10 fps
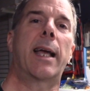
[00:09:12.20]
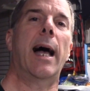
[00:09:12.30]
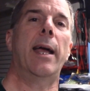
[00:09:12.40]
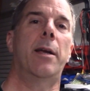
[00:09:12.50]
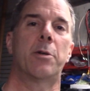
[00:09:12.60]

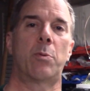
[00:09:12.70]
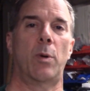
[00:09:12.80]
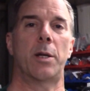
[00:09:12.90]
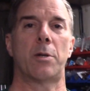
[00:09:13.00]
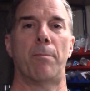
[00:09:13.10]
guy.
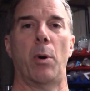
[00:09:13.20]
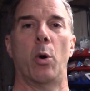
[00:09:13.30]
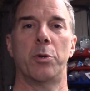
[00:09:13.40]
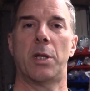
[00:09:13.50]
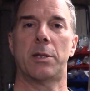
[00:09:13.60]
Here's a
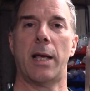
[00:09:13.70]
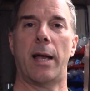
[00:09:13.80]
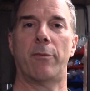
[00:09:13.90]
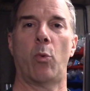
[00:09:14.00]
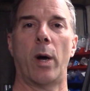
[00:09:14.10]
Bose that's
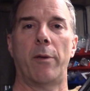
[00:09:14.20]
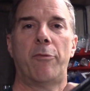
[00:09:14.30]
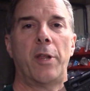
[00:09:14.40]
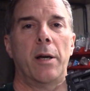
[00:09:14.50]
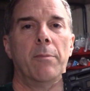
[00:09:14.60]
out of one
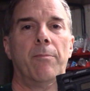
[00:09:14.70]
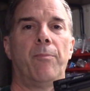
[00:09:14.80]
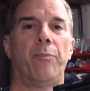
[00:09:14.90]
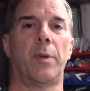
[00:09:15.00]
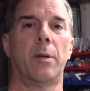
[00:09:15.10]
of the
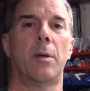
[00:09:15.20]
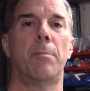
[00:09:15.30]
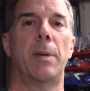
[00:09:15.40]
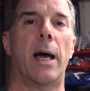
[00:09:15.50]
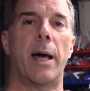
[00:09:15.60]

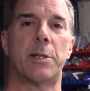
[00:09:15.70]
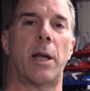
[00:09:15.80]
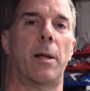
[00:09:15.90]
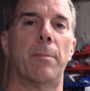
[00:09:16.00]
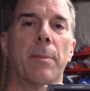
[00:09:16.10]
Miatas. I
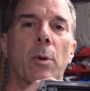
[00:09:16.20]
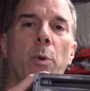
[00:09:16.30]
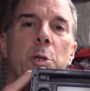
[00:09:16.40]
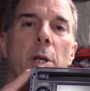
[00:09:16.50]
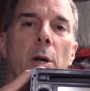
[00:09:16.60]
don't even remember
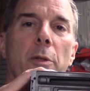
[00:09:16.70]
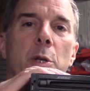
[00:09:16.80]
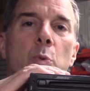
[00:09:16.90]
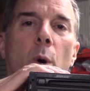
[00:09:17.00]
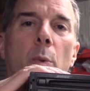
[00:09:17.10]
which year
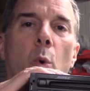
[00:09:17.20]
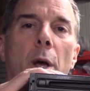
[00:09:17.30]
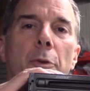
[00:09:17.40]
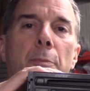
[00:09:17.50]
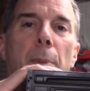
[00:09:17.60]
this one
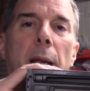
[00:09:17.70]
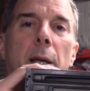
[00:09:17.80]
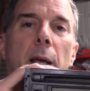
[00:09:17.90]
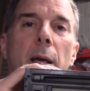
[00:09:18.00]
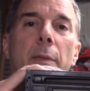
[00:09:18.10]
was, but
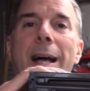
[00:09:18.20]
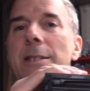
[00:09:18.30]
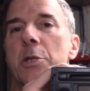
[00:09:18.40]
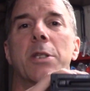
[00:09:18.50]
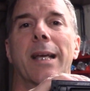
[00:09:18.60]

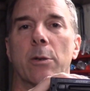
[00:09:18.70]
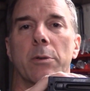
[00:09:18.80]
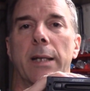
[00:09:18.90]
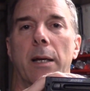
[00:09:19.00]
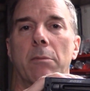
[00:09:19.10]
that's a single
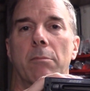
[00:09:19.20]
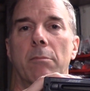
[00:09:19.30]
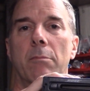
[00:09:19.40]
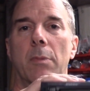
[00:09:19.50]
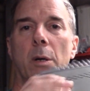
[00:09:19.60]
DIN.
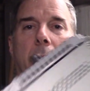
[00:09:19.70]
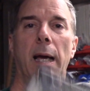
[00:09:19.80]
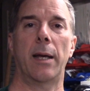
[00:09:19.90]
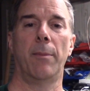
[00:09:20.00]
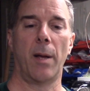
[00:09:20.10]

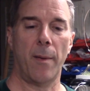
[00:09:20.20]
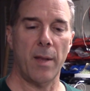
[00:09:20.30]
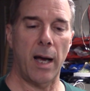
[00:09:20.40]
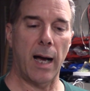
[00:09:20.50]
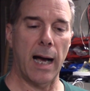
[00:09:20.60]
Okay,
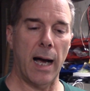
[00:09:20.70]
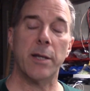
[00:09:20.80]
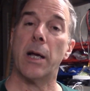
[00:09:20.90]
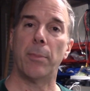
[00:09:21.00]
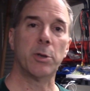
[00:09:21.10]
a
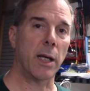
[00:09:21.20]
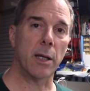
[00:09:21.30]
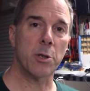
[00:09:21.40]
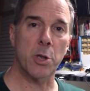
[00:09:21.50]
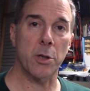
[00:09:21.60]
double
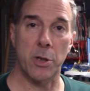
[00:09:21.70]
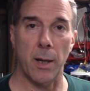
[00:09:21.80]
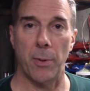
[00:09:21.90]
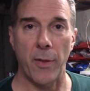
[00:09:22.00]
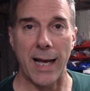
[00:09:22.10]
DIN is just
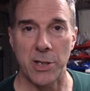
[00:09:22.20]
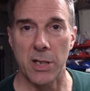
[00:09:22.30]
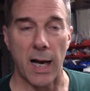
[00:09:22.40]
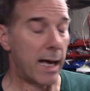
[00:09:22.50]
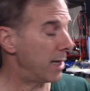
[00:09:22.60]
double that
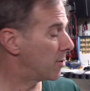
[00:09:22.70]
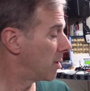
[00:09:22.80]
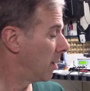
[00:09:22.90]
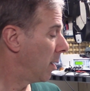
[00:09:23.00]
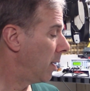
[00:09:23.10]

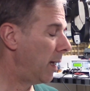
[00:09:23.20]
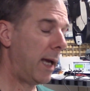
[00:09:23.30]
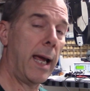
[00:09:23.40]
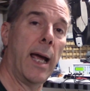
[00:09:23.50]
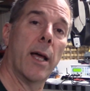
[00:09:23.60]
size,
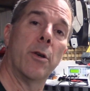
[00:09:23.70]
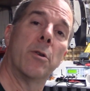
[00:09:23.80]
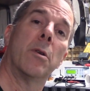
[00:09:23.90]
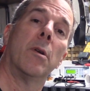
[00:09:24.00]
and